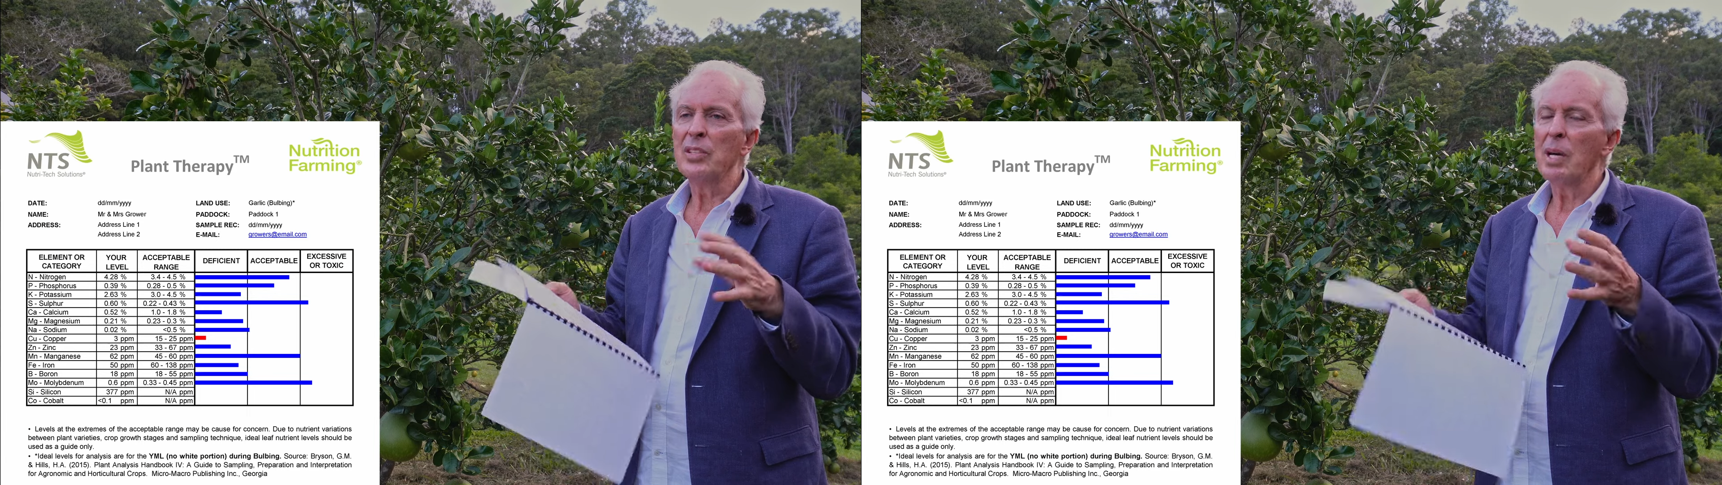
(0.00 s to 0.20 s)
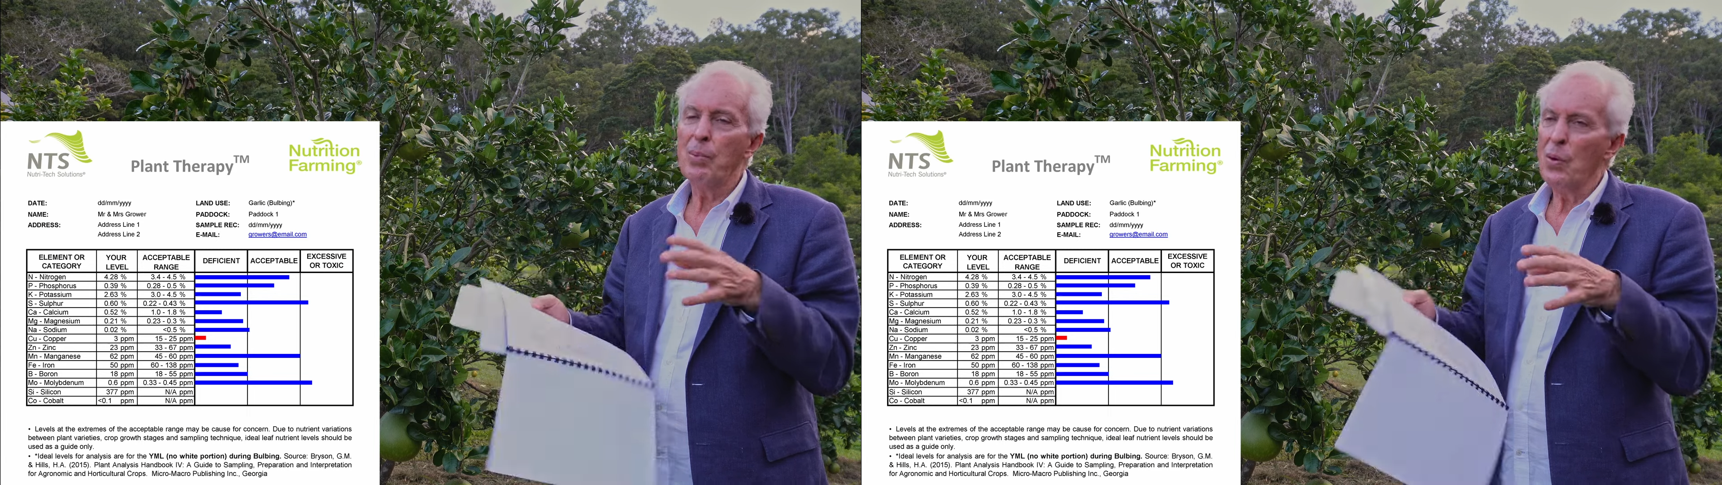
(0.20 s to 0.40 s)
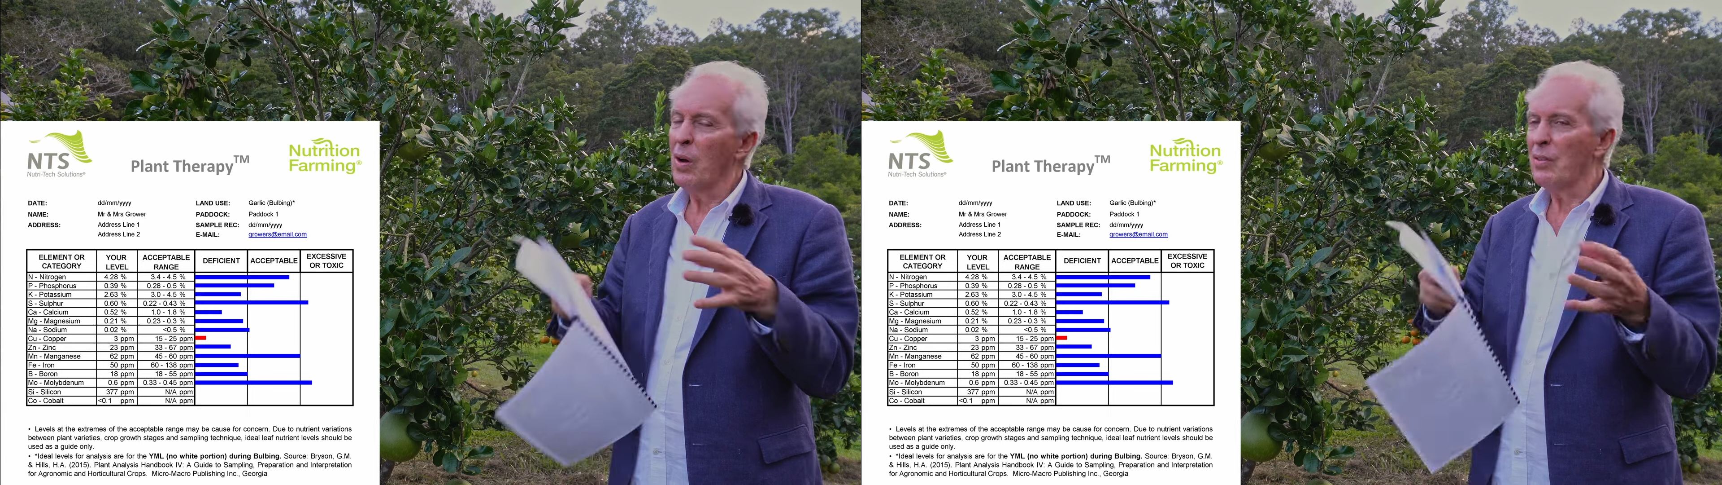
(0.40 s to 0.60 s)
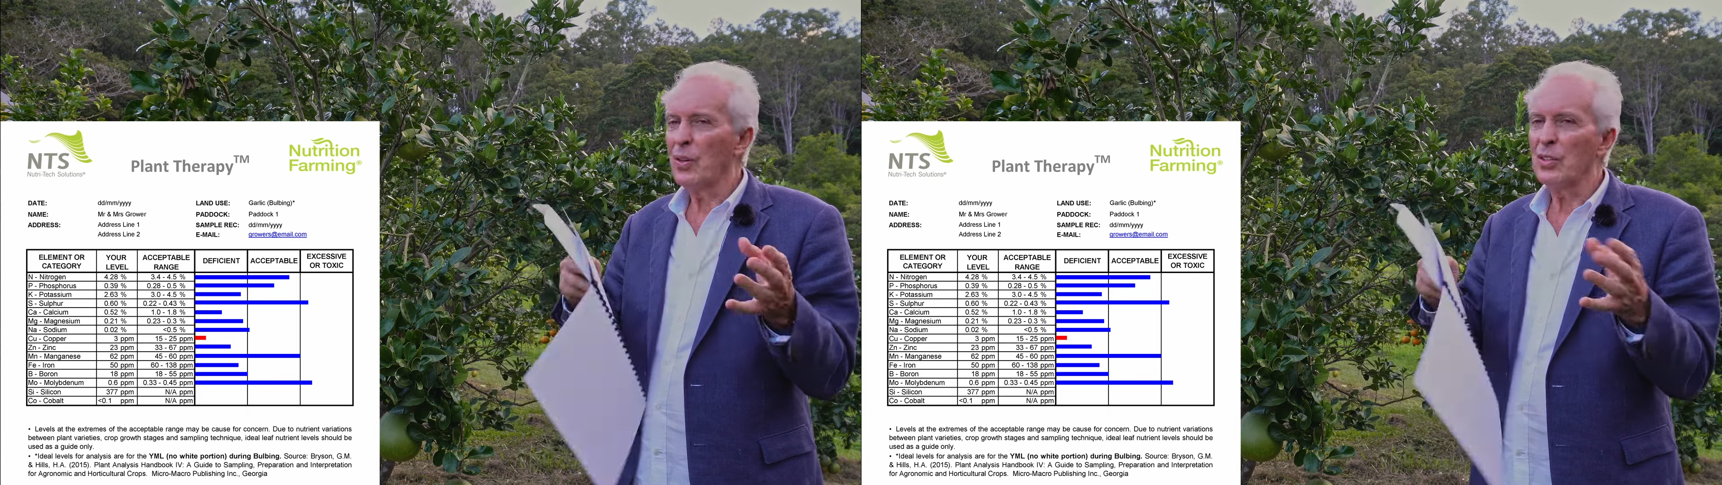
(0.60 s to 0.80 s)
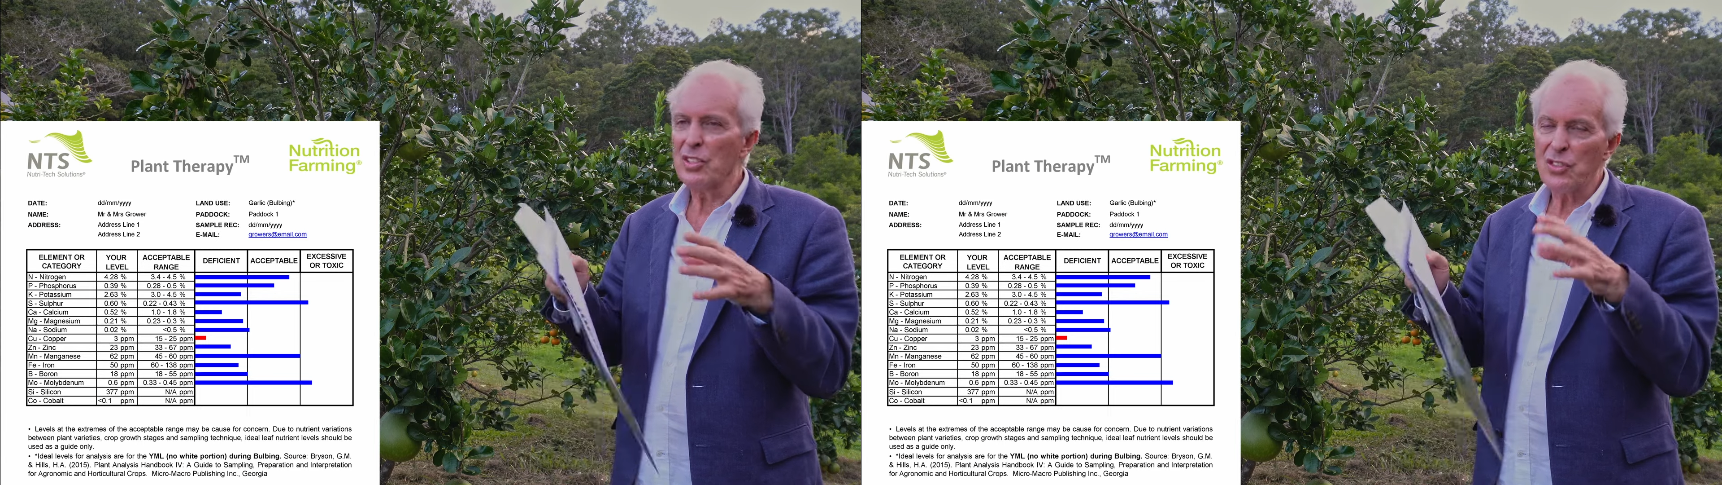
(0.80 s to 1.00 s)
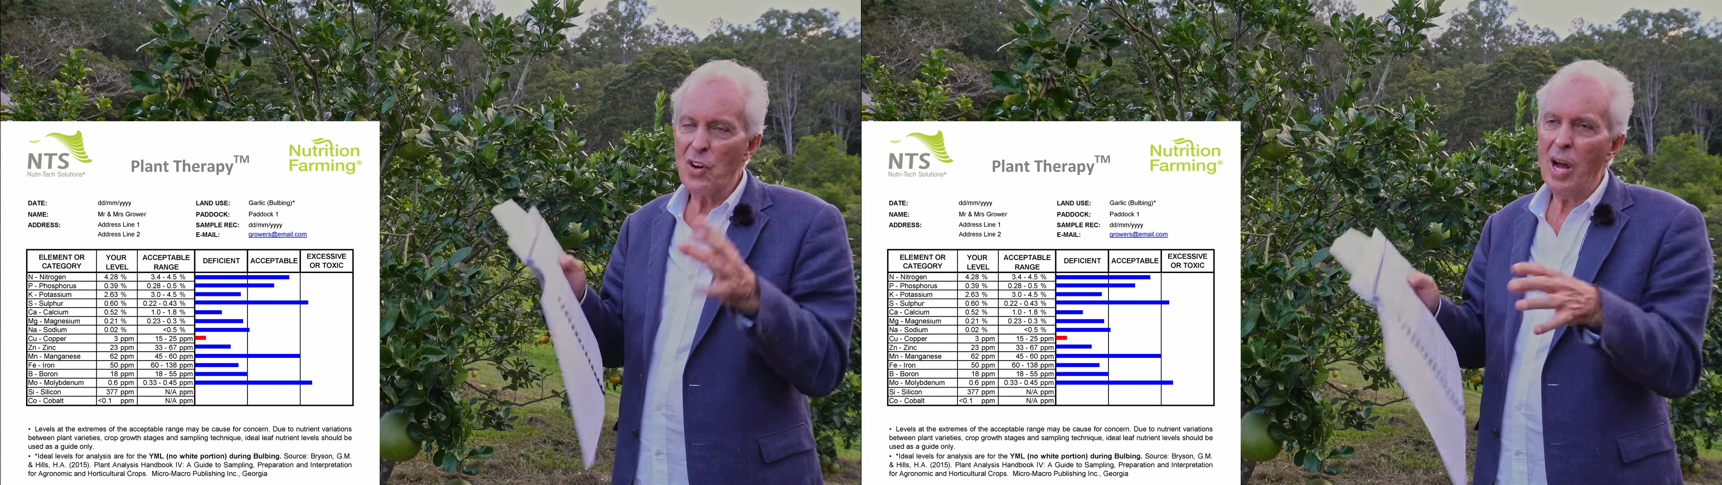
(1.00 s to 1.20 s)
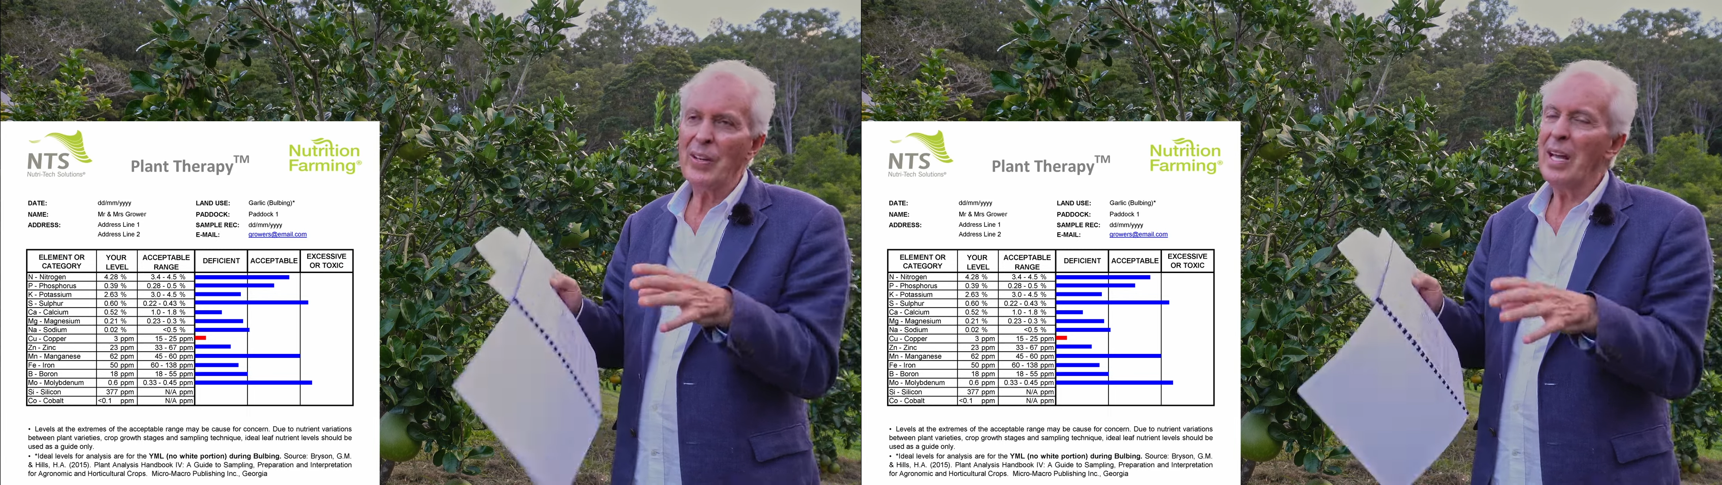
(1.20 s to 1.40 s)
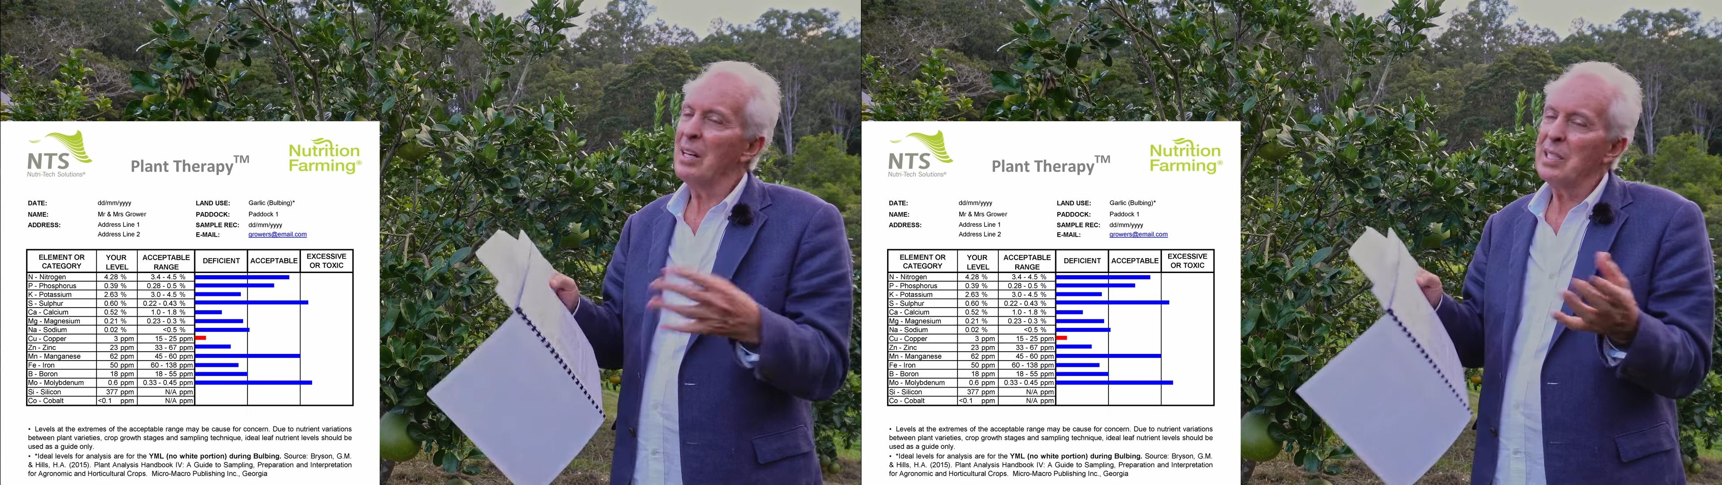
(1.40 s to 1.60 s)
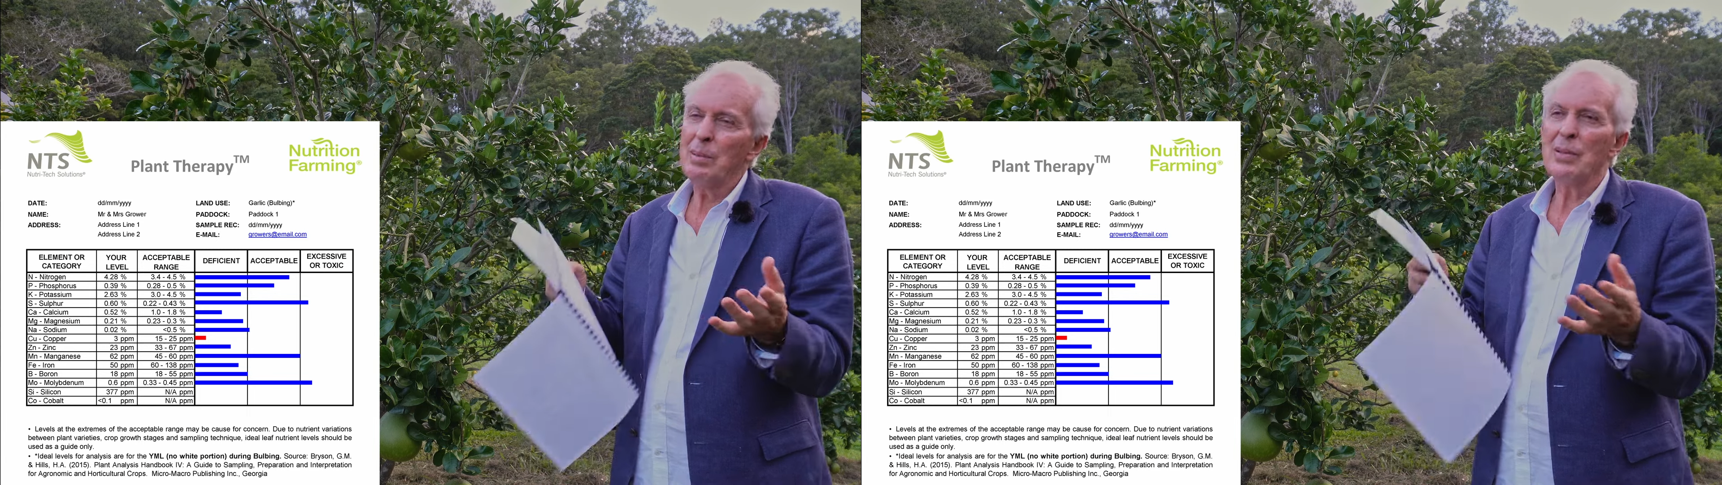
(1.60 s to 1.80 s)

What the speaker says: So boron, of course, is driving calcium,